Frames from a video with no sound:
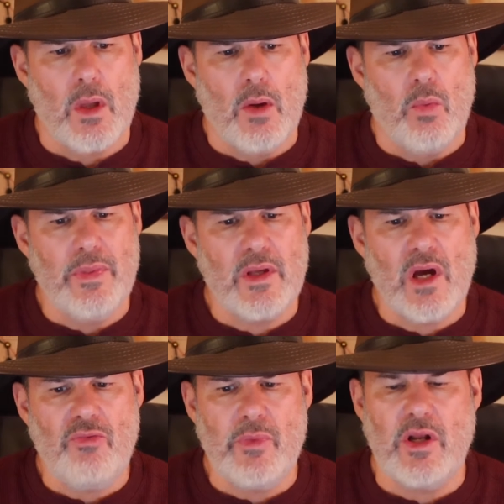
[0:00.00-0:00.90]
When the
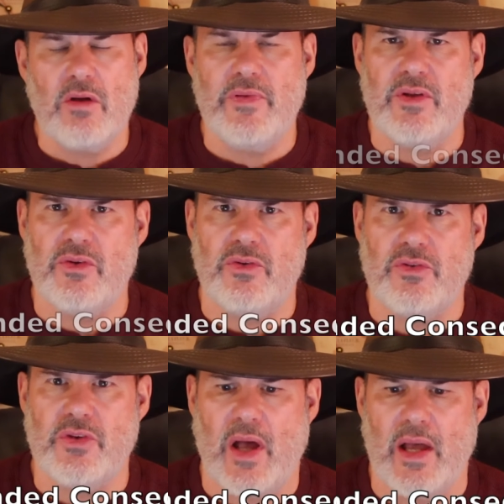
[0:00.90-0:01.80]
government intervenes in
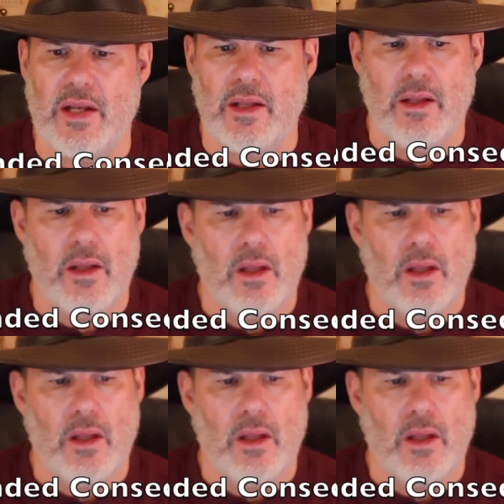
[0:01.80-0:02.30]
society,